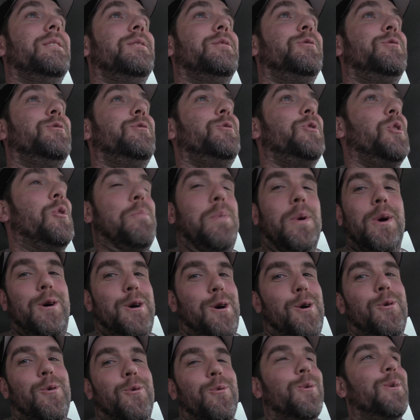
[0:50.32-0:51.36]
super
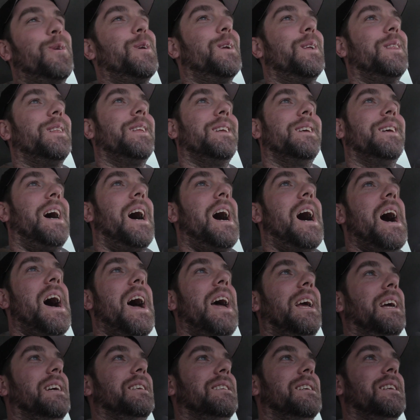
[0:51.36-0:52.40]
cold. The
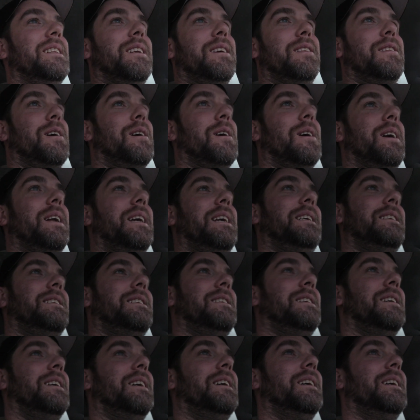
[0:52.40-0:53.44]
high is in the
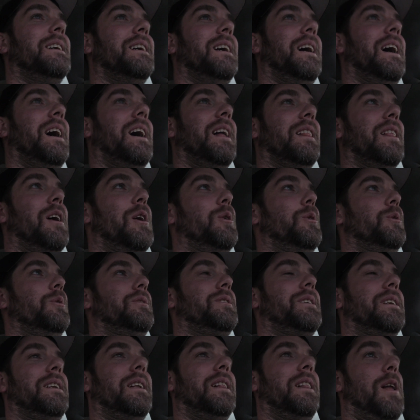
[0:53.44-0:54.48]
30s, uh,
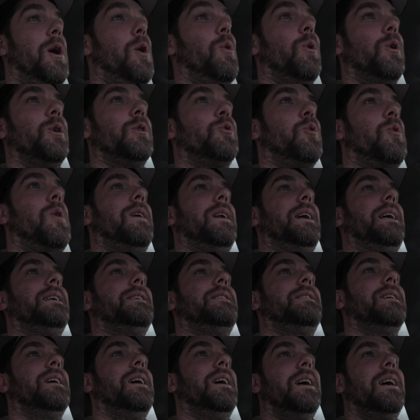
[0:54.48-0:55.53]
lows in the lower
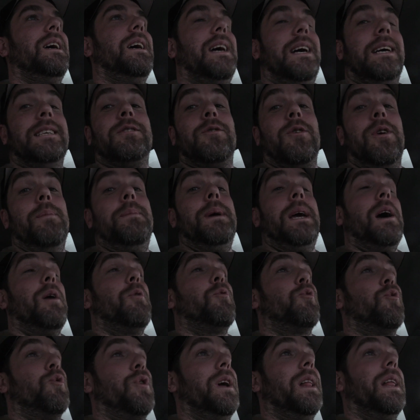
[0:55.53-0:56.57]
20s. It's going to be a
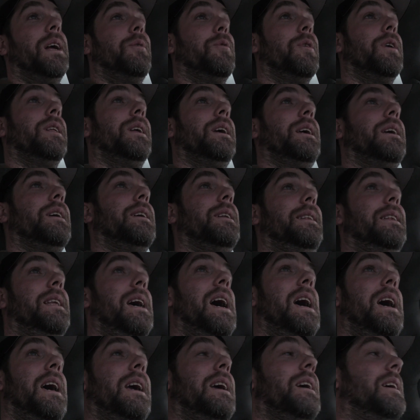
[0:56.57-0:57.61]
really, really good
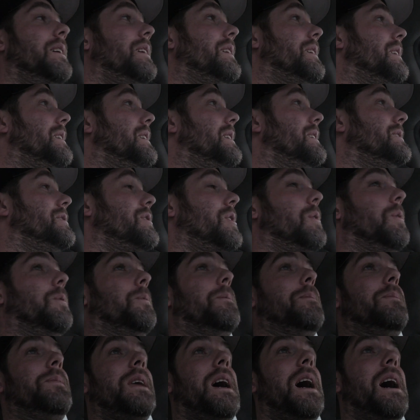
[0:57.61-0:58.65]
day. So
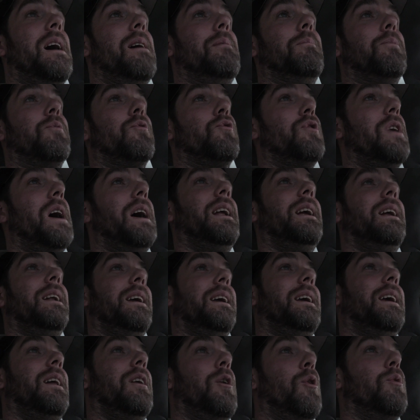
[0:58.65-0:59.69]
I'm ready to
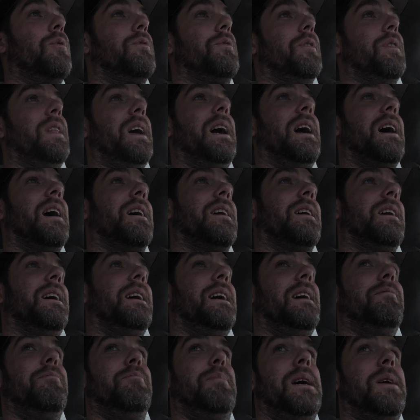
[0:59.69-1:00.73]
get over there.
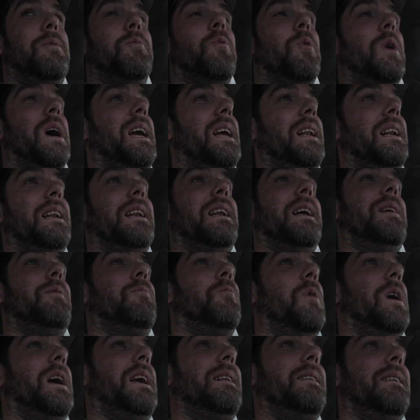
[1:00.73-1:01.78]
I've been waiting
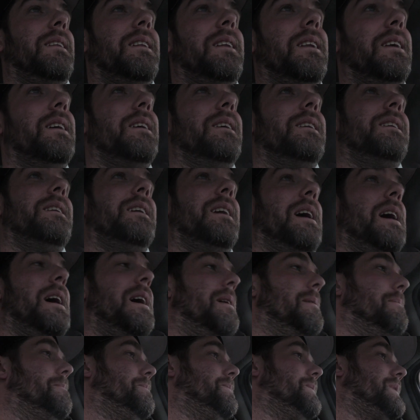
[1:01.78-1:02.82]
and waiting
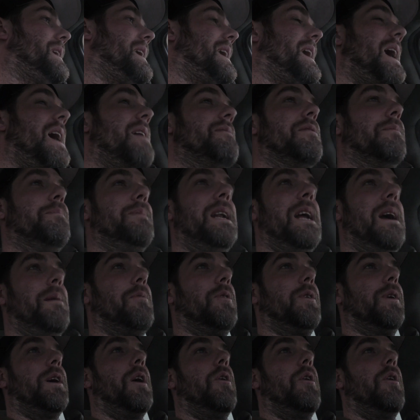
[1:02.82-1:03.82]
uh, I haven't been able to